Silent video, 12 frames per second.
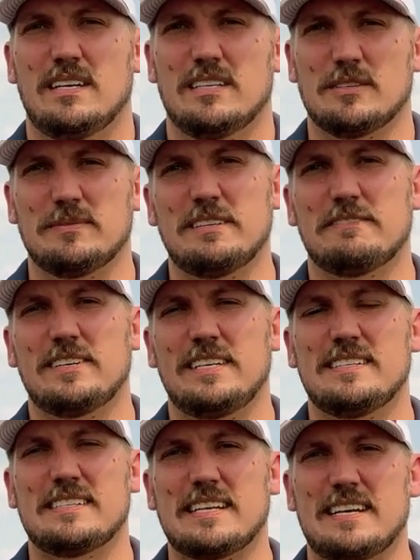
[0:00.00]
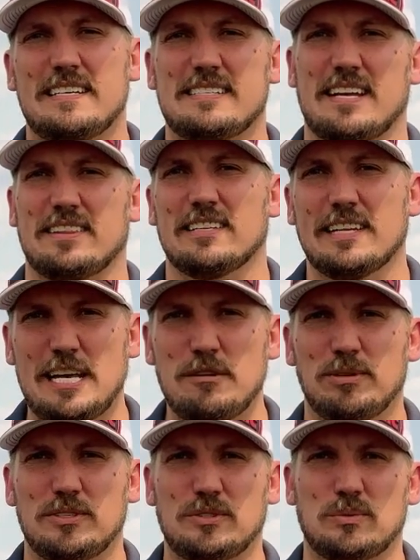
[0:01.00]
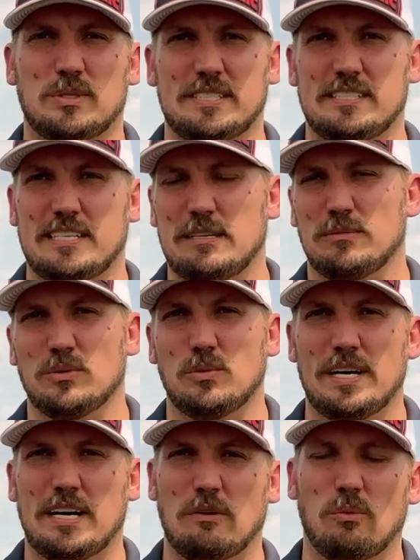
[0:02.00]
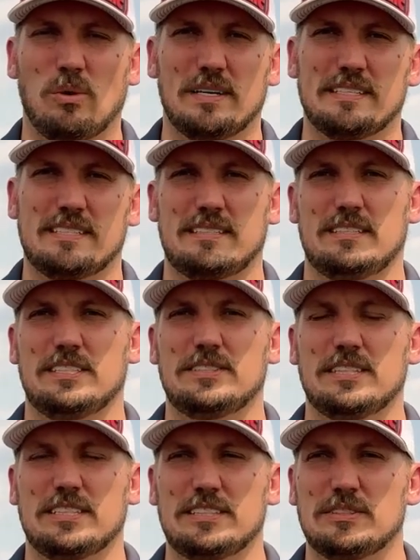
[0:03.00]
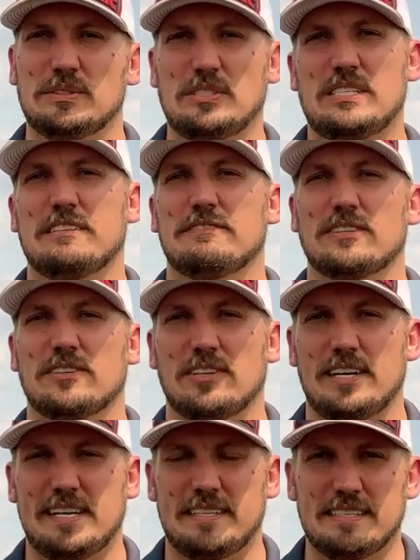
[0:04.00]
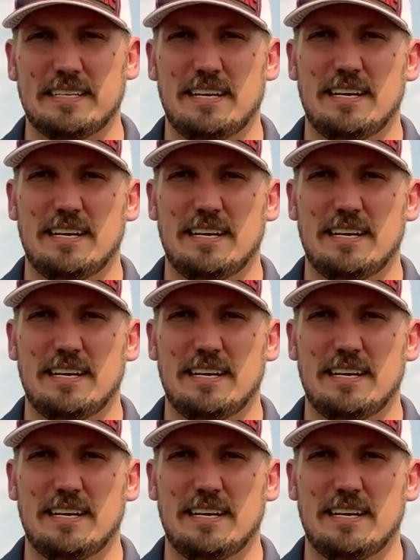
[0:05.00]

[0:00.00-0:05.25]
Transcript: some different insights on the labels, what's labeled where, what you can use, different rates,